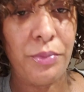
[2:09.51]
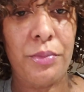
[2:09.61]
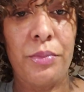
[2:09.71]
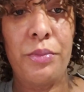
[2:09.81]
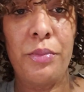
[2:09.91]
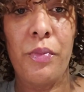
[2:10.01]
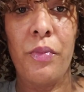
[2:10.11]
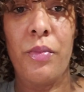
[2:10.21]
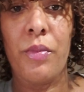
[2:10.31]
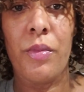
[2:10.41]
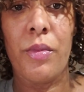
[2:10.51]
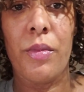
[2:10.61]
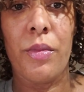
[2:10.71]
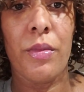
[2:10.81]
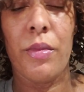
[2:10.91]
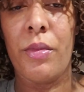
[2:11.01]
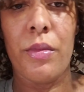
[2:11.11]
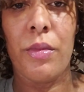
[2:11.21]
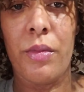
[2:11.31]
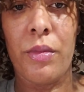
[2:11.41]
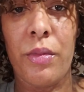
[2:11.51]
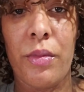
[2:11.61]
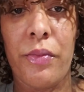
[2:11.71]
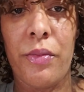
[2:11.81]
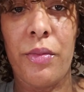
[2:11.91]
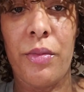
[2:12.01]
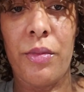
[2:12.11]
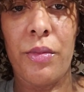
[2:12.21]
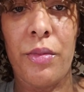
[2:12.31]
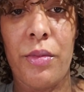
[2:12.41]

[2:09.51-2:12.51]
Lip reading: (silence)